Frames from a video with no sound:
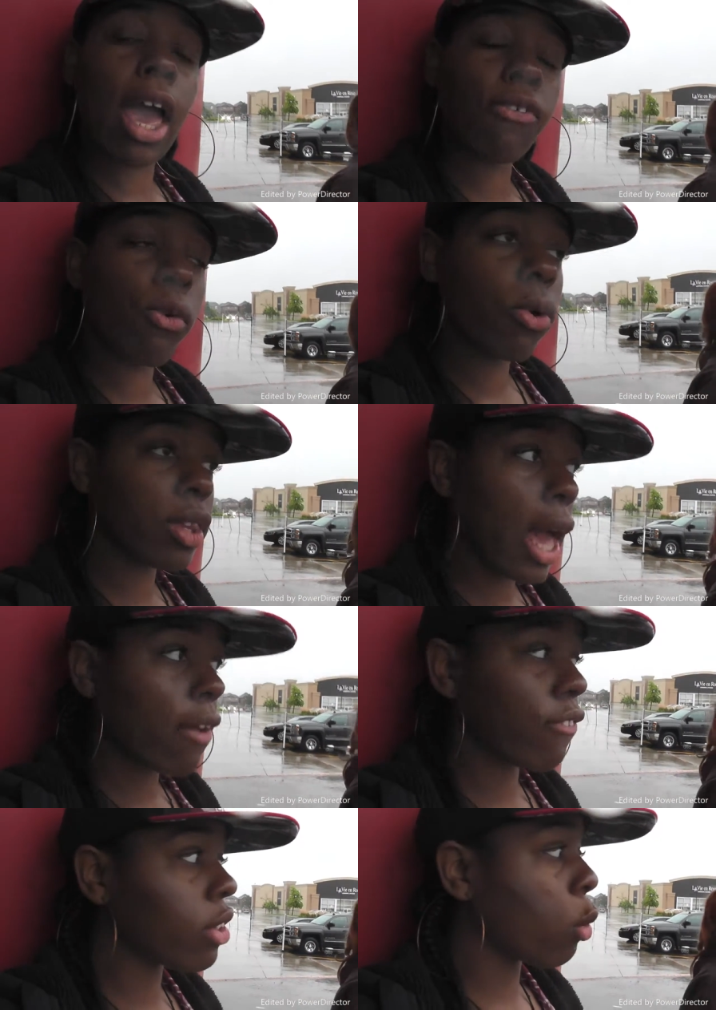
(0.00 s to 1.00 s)
iPhones
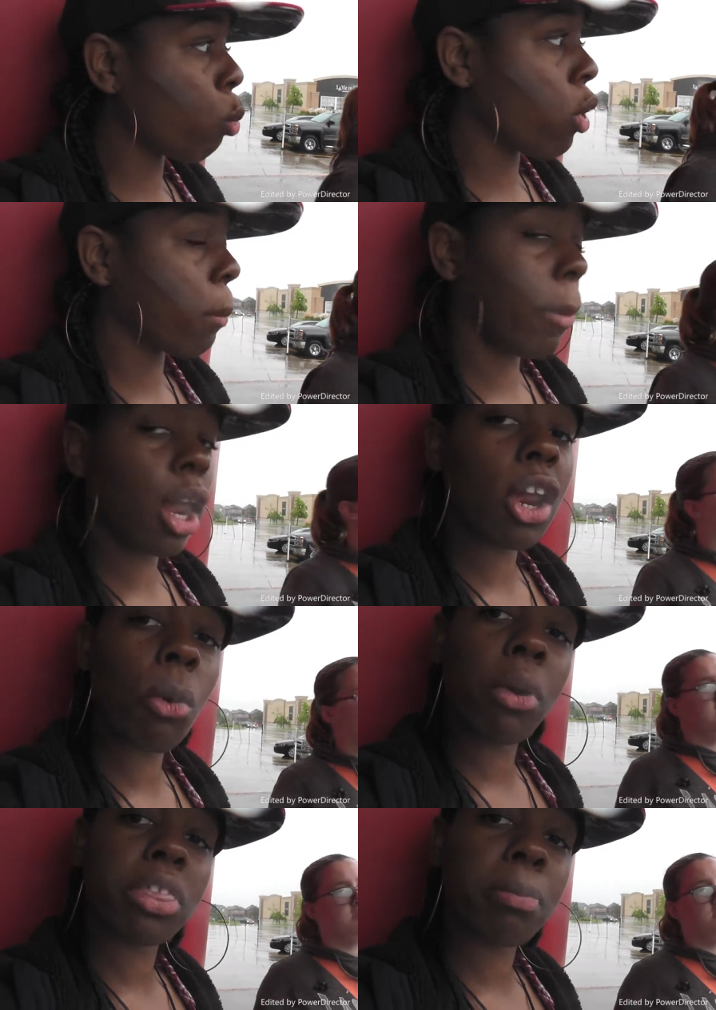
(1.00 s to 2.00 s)
I feel work
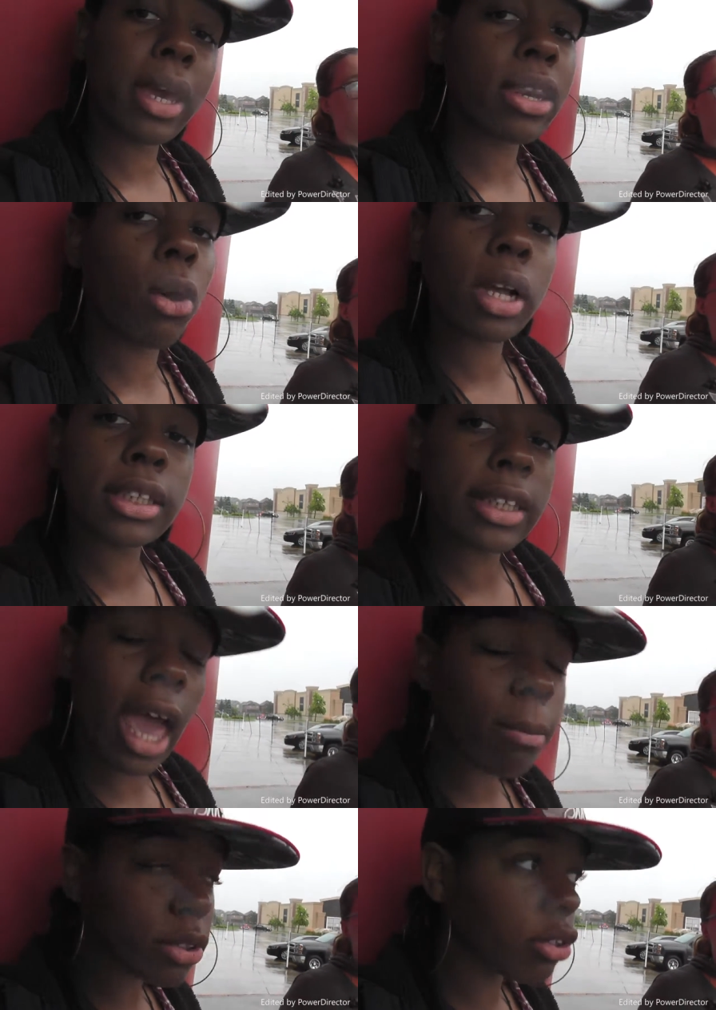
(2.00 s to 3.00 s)
better with me, not
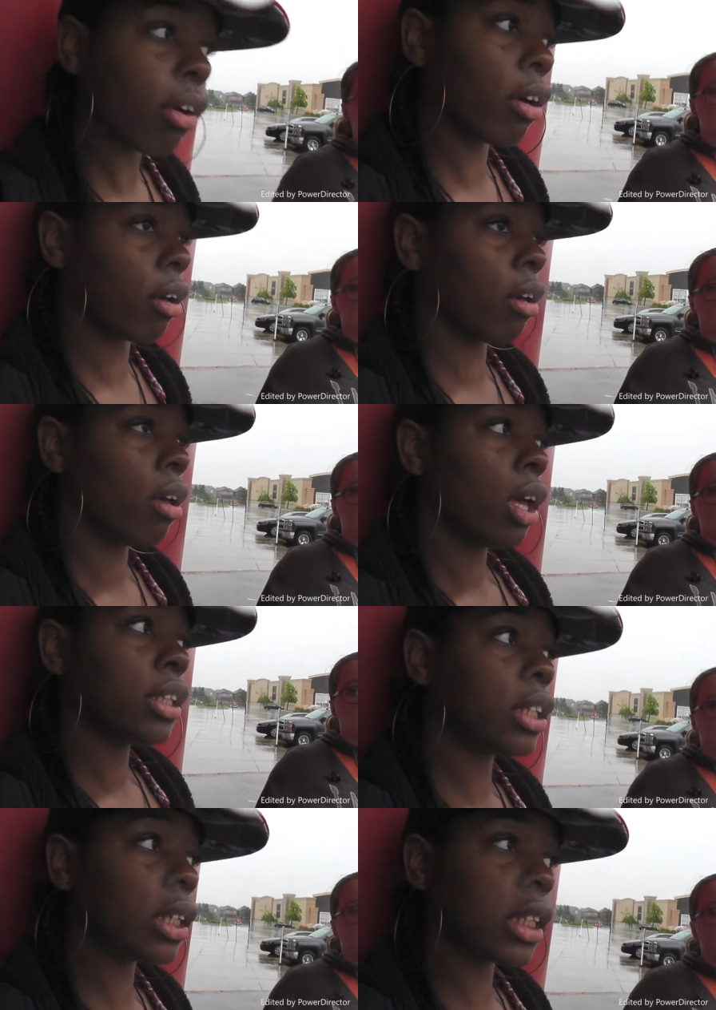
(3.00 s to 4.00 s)
Samsung.
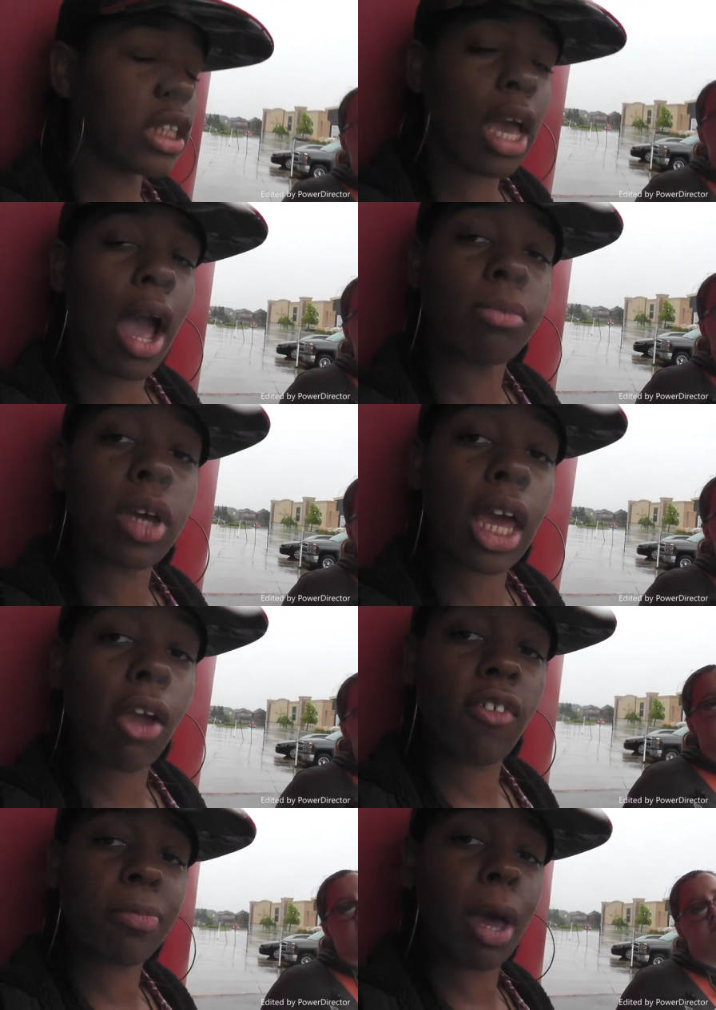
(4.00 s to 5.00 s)
Seriously, I'm trying
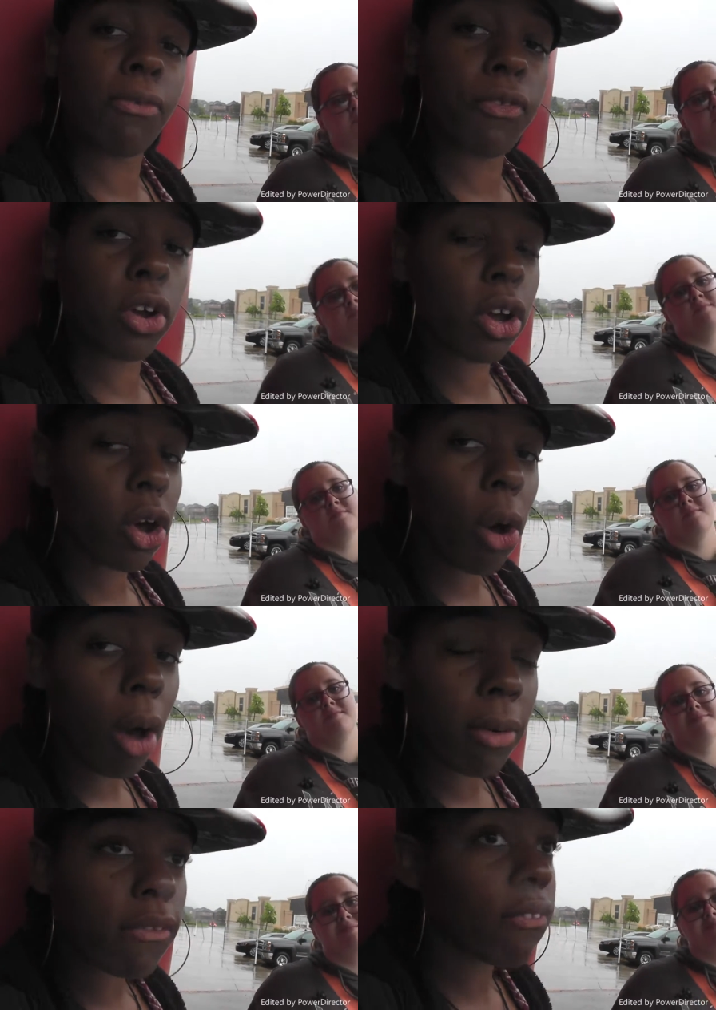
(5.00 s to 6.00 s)
to convince my Virgo
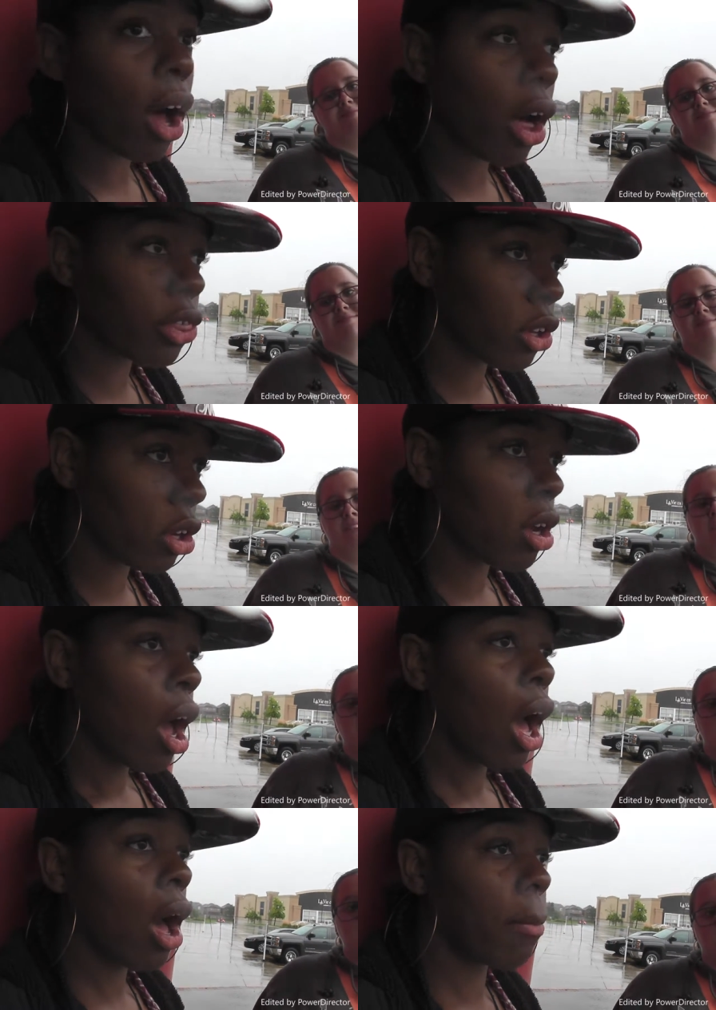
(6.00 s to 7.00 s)
of a father,
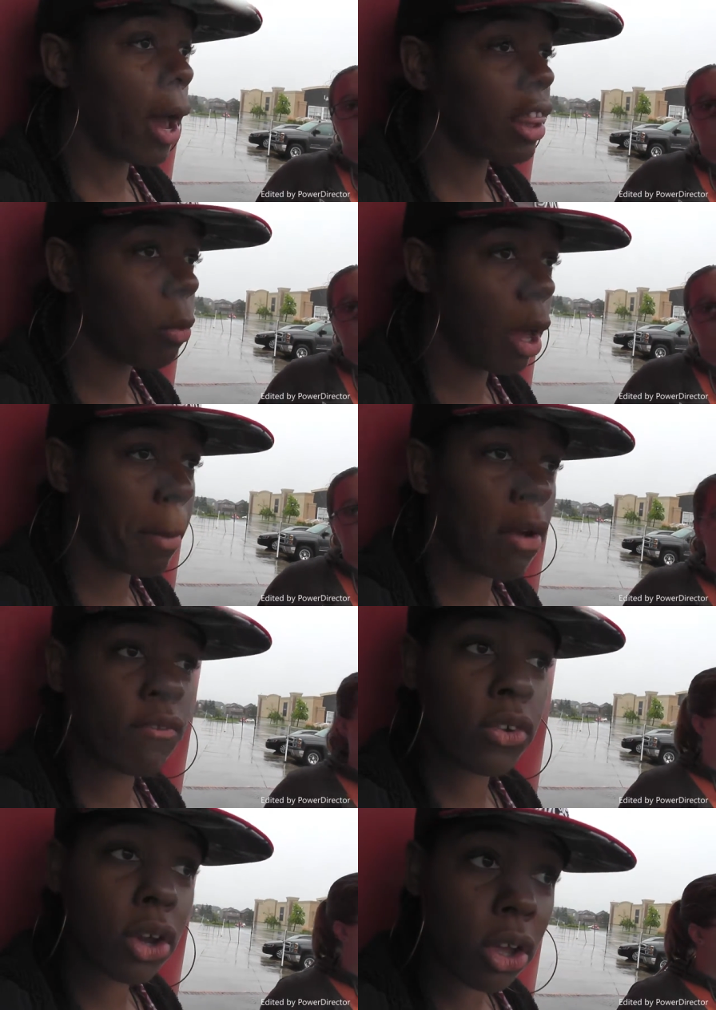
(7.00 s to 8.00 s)
oh by the way,
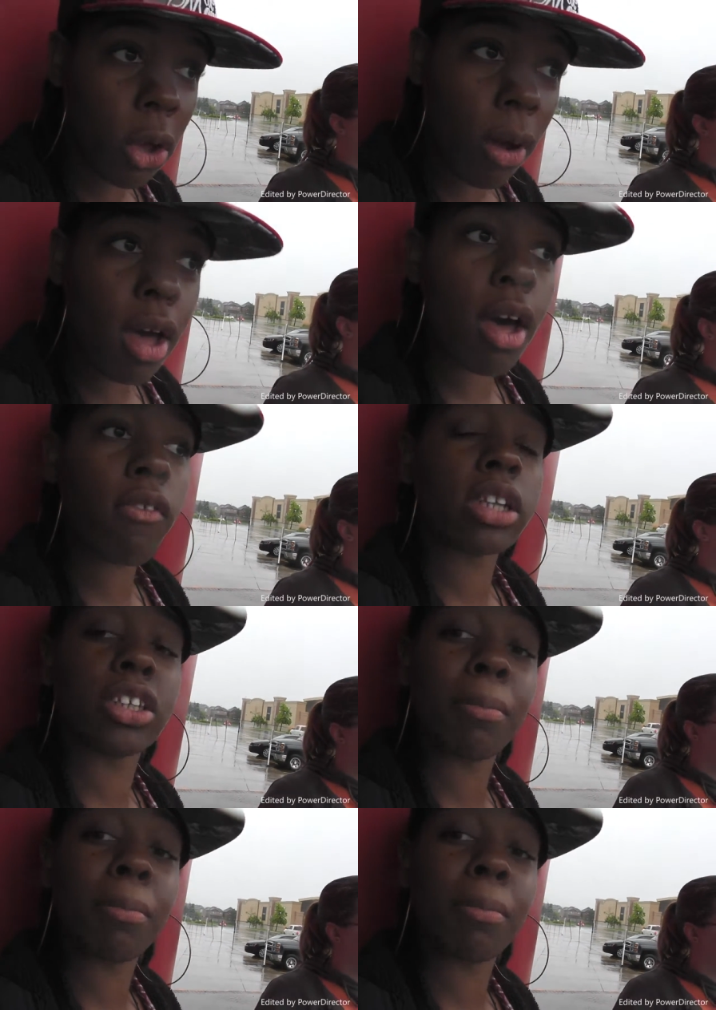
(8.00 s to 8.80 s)
my Virgo of a